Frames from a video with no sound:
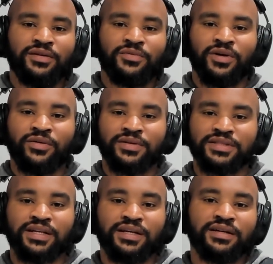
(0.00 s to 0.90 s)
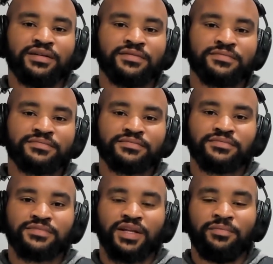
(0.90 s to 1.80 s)
We're always going to
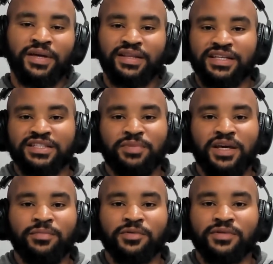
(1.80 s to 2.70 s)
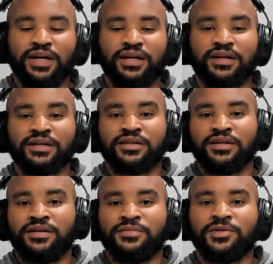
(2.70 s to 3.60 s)
meet these people that are
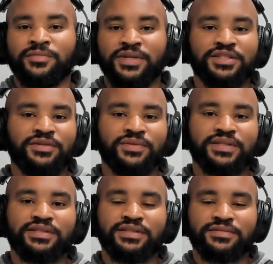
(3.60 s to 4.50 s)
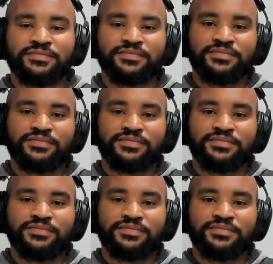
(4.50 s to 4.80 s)
promiscuous, and